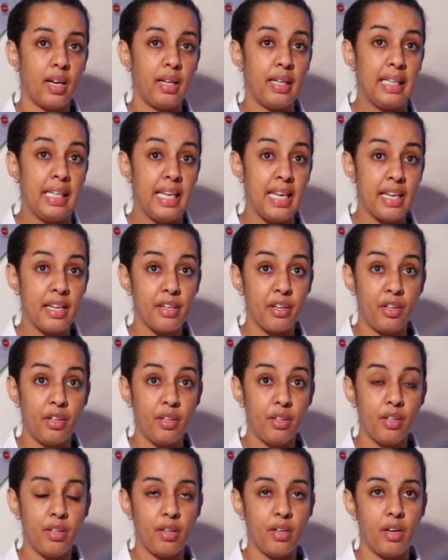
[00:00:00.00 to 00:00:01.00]

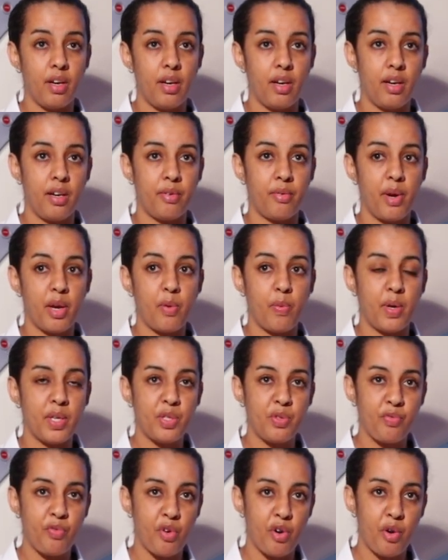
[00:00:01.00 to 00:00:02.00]
legal
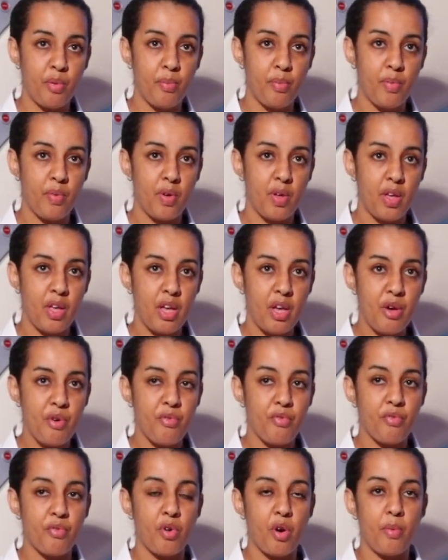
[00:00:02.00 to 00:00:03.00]
request form
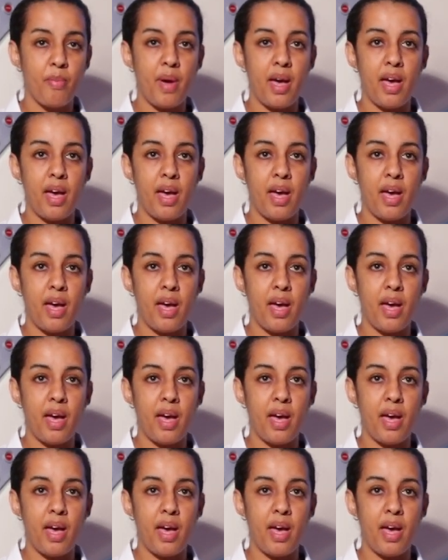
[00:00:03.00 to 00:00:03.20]
from